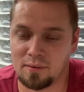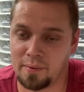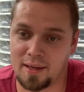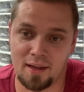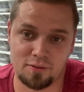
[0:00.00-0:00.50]
well,
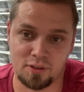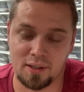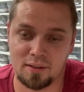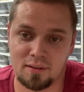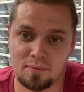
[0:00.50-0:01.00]
we can't
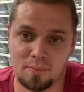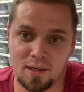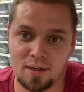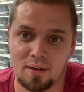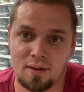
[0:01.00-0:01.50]
treat,
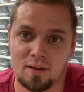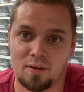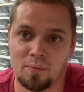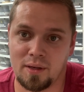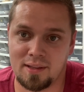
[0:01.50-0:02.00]
but
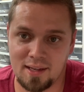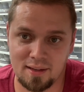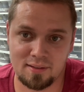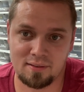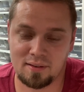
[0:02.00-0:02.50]
we
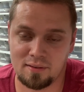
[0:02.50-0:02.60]
test